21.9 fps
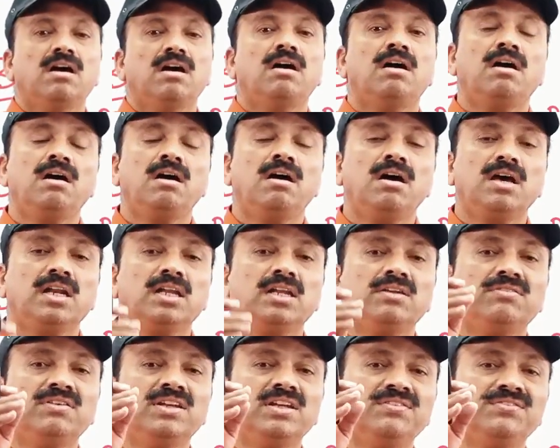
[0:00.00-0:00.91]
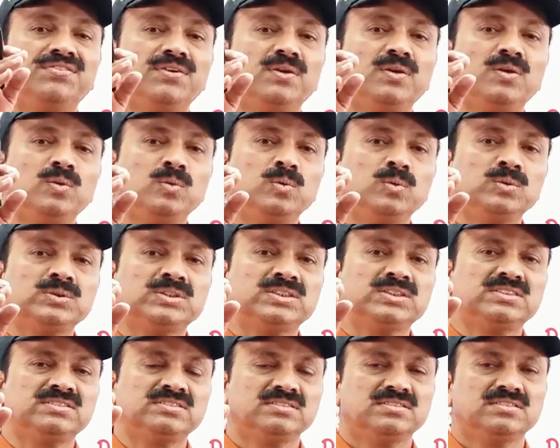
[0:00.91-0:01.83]
or even if you
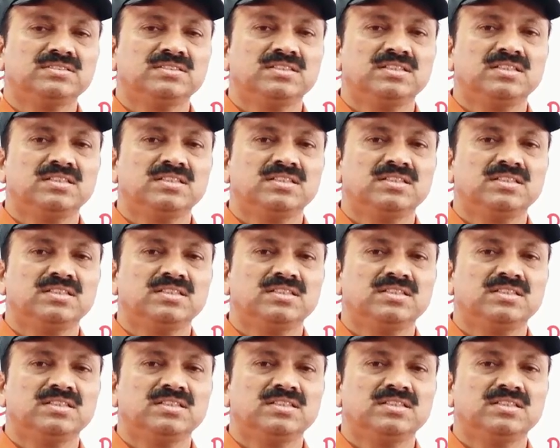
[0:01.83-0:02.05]
lose